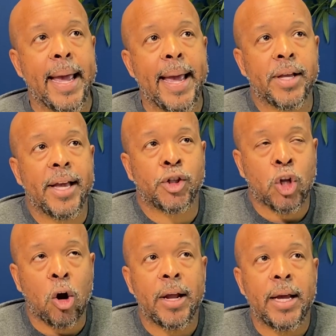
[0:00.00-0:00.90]
it
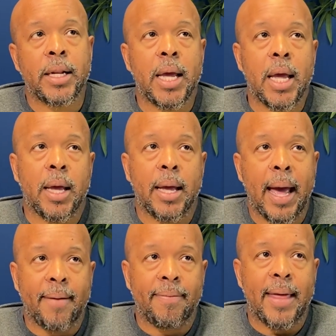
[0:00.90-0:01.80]
started
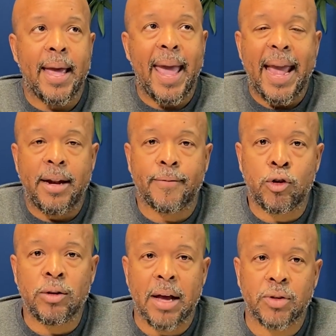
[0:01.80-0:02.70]
at the end of
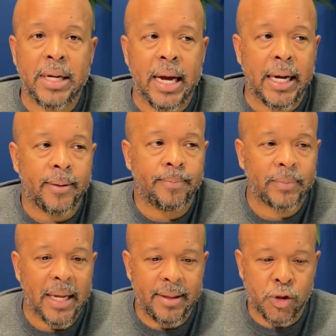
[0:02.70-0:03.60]
2009.
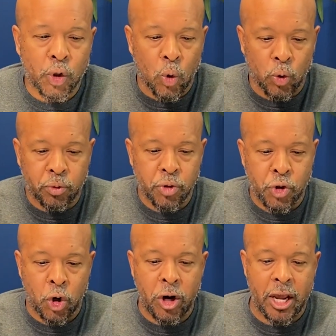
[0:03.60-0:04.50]
And this whole
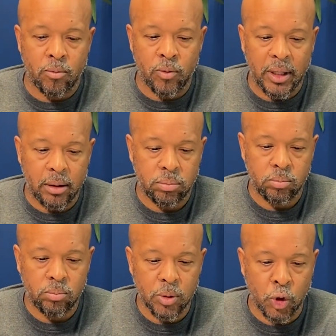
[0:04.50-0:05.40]
journey really
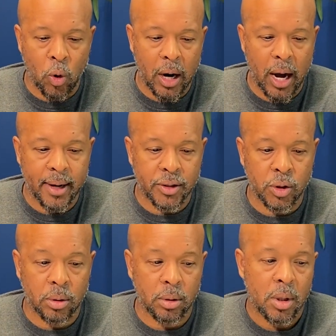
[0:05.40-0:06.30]
was going on
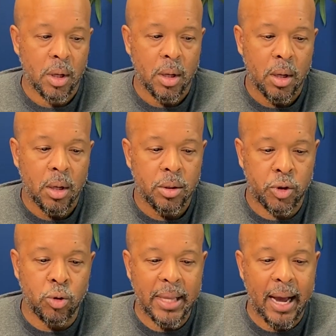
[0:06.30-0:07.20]
until
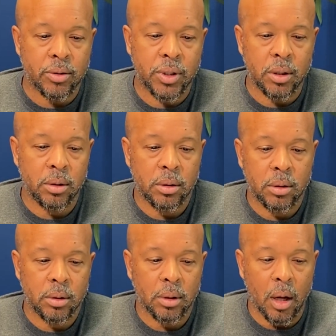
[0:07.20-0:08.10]

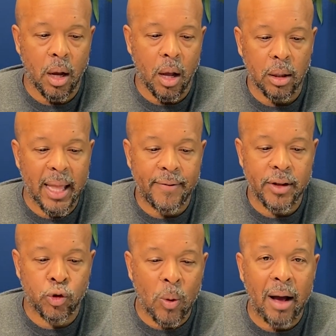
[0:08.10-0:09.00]

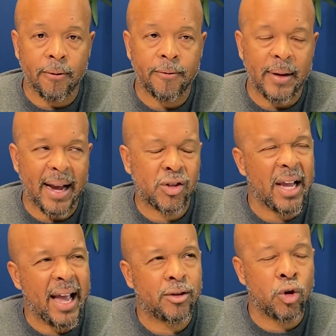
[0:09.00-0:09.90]
2011, 12.
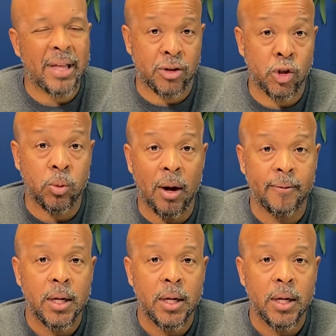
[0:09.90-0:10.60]
Actually, 2012.